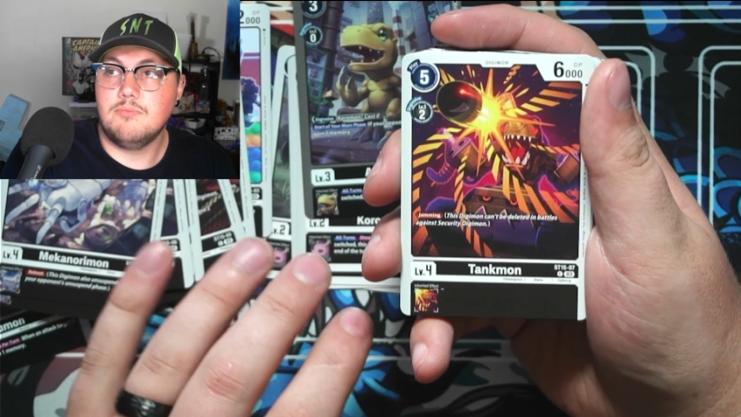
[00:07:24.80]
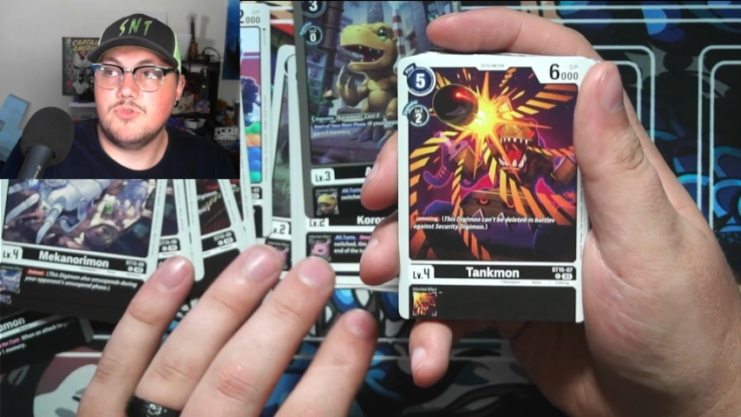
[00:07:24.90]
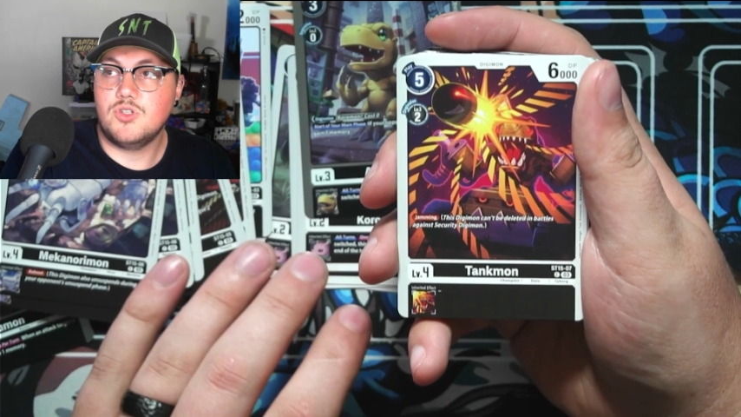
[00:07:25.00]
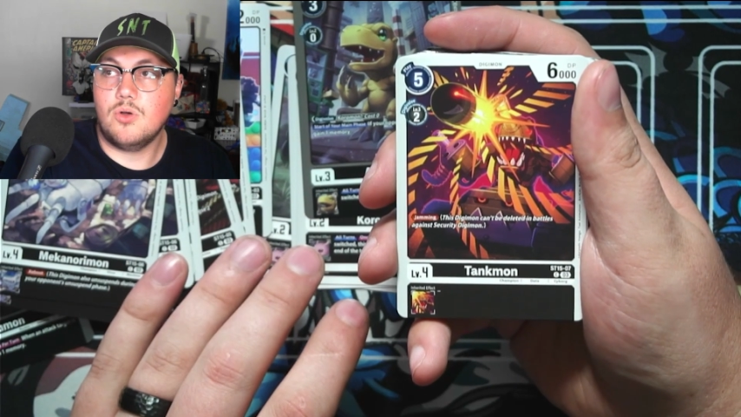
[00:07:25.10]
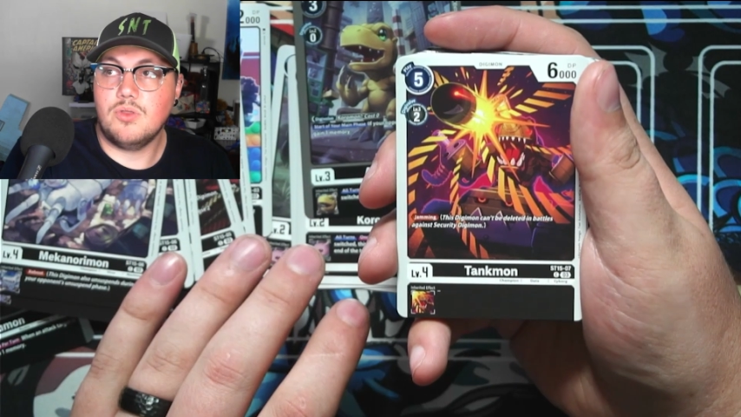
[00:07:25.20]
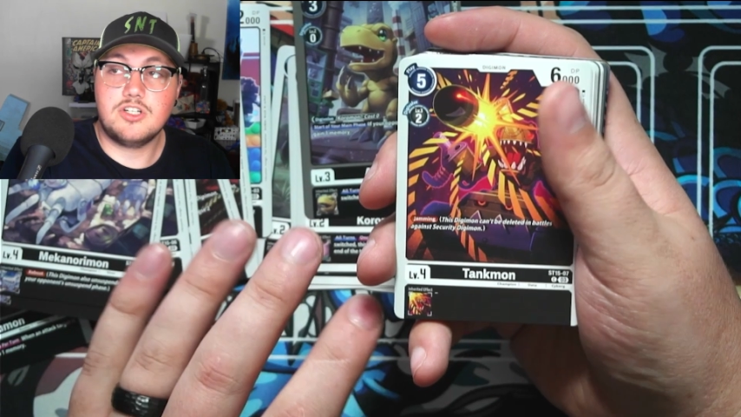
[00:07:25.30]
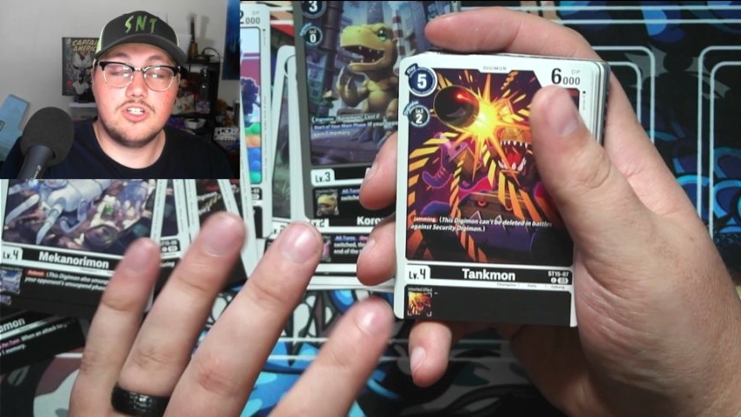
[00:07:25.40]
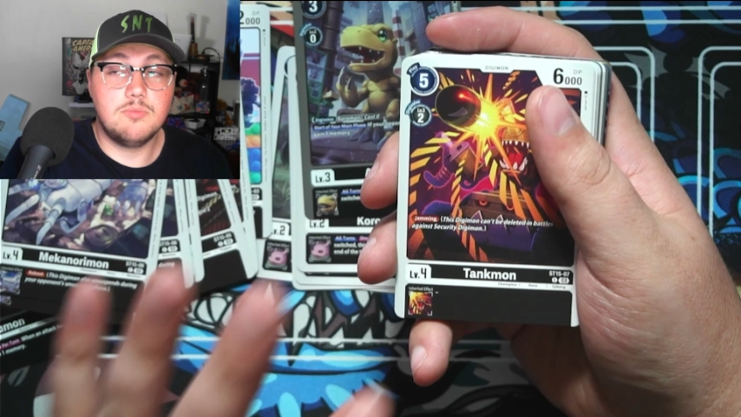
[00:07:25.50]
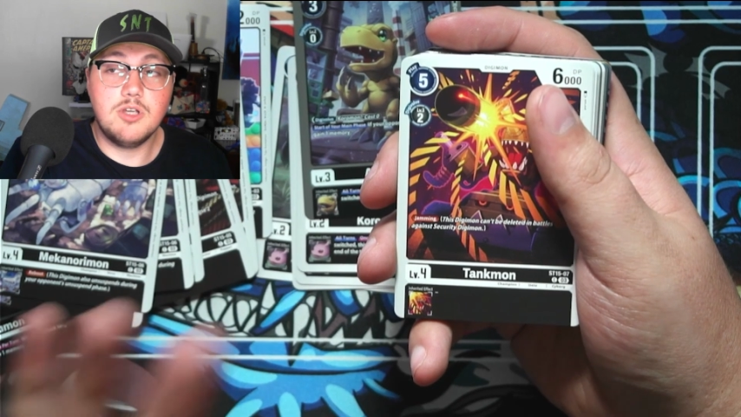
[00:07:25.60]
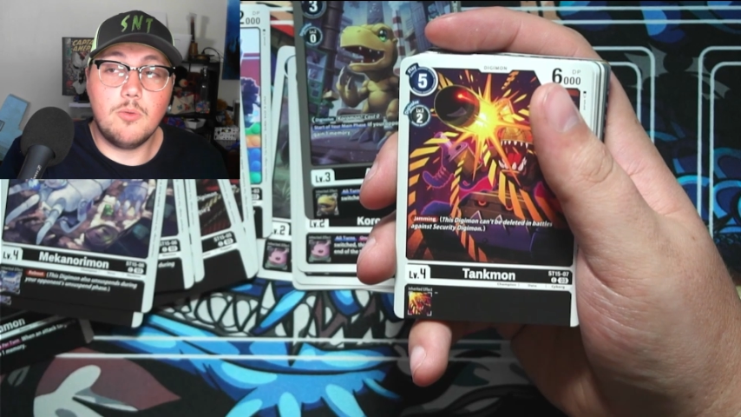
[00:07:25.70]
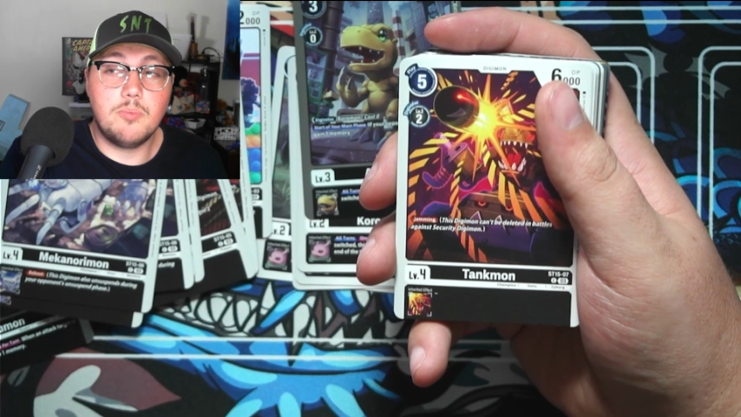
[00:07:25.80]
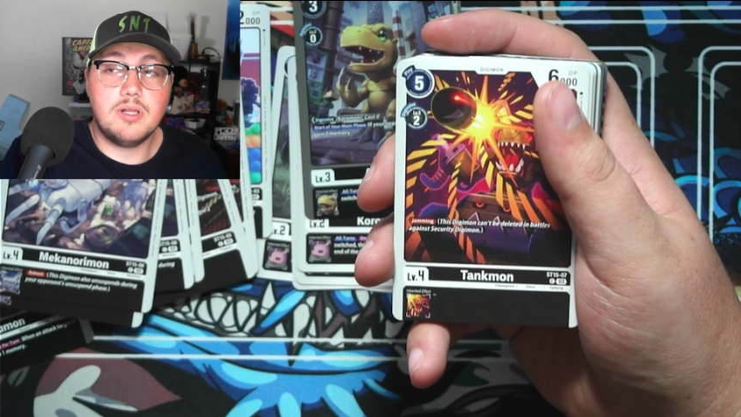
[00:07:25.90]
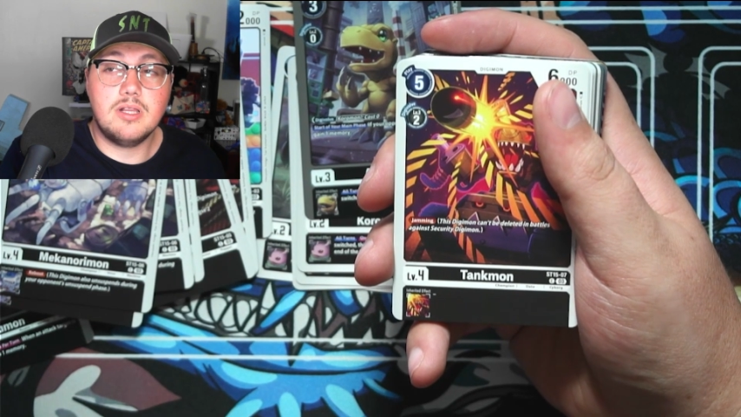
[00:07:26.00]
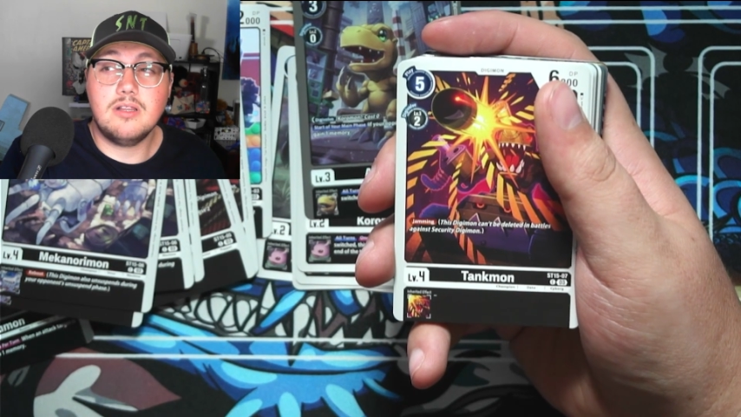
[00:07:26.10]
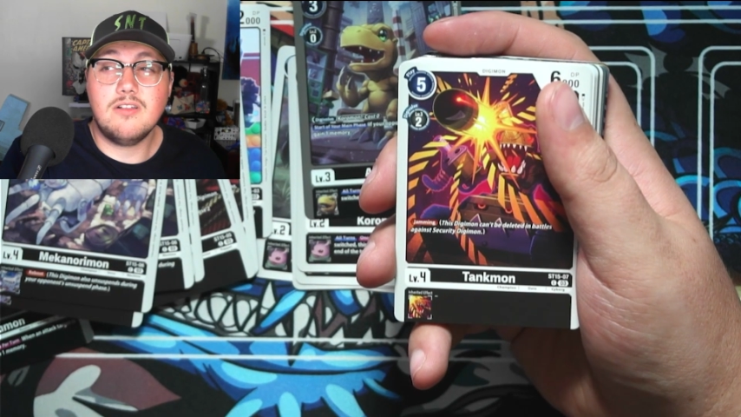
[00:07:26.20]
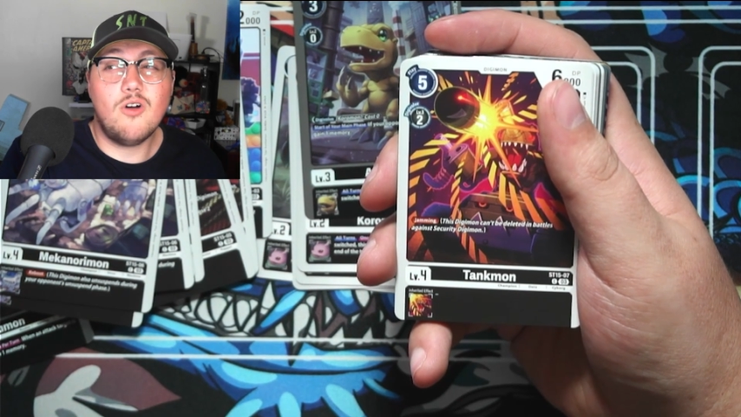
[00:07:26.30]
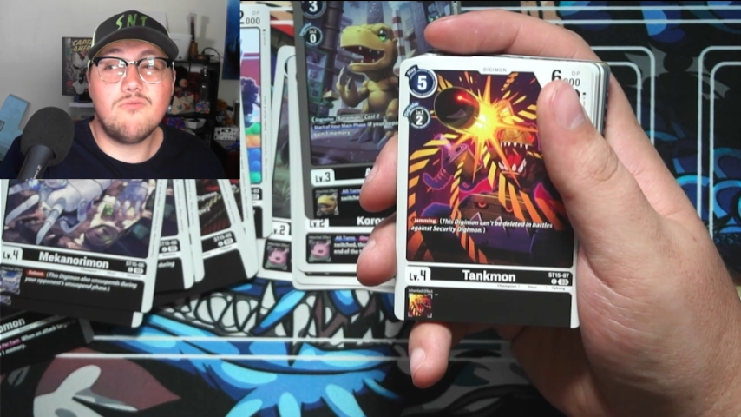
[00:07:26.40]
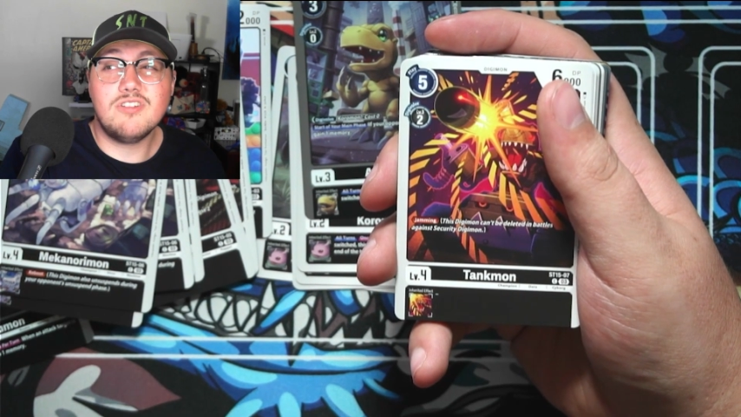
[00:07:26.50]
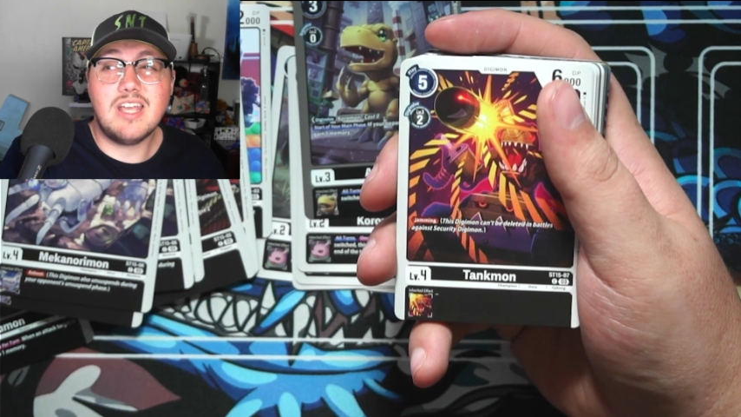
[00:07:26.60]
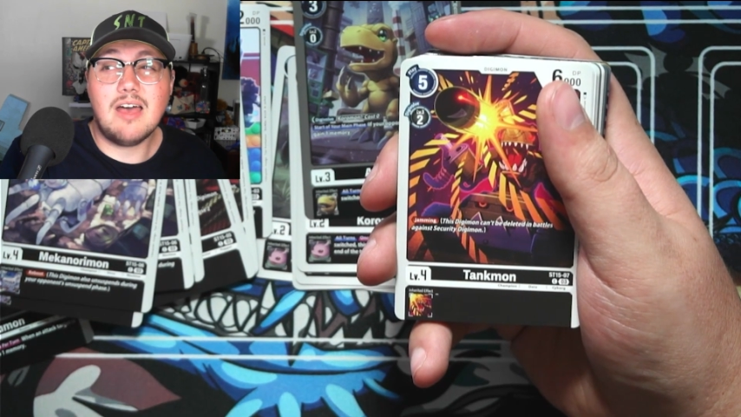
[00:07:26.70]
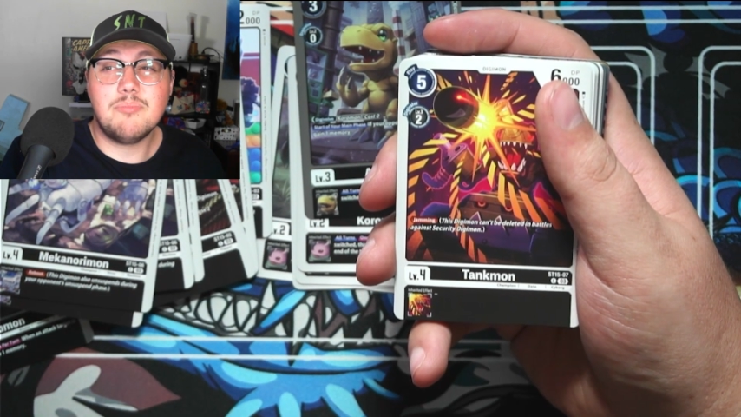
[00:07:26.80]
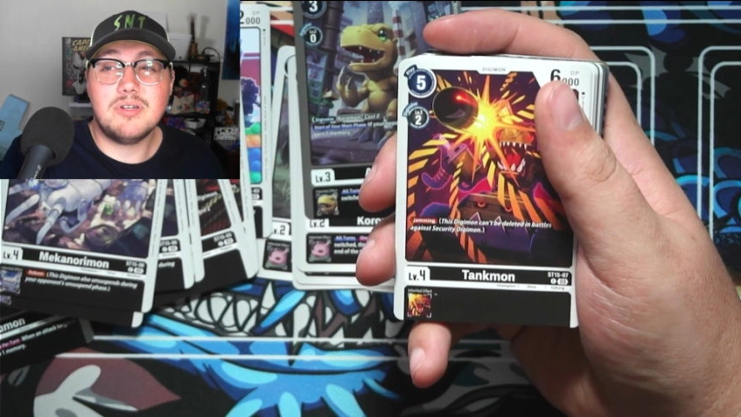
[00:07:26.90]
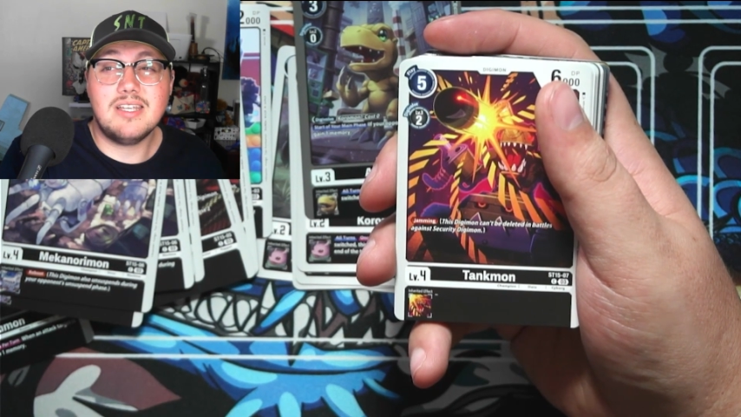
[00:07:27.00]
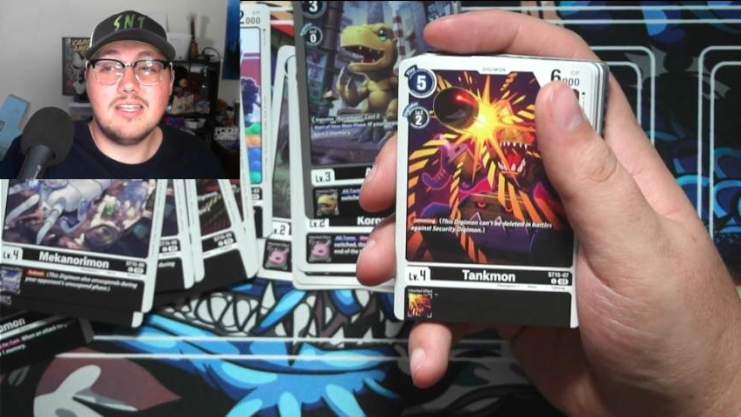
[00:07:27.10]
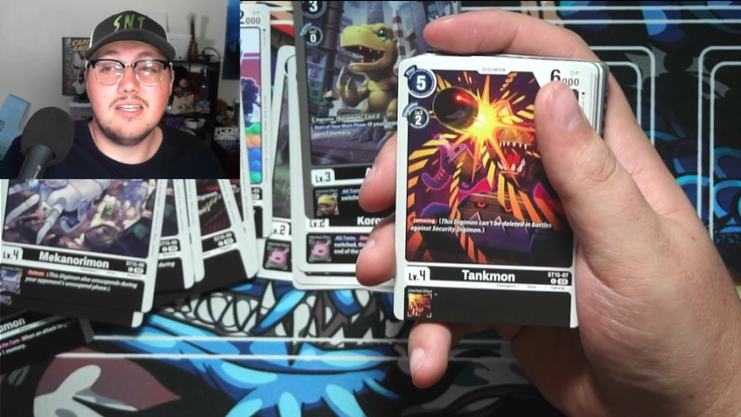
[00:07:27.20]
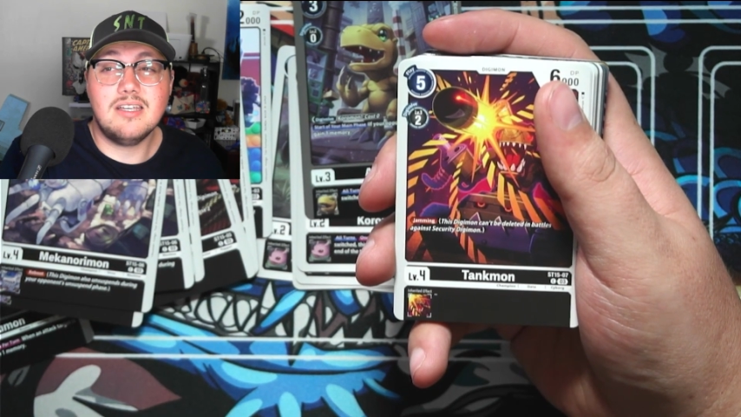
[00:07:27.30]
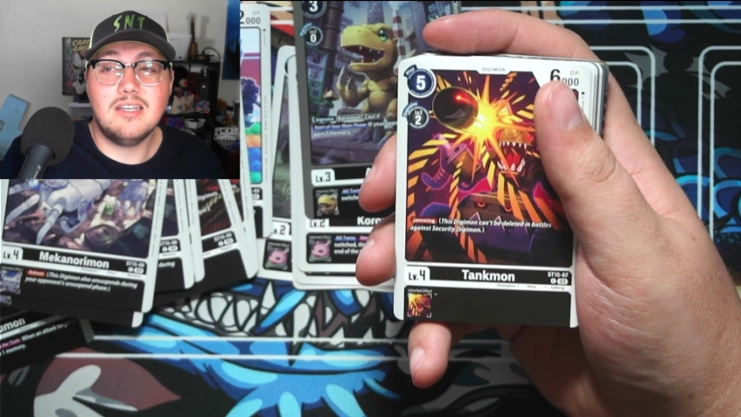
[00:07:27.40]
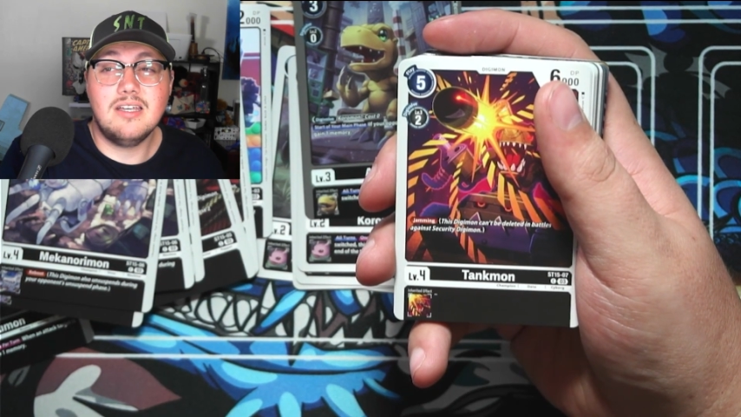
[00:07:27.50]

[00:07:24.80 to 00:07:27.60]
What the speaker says: So that should be hopefully happening,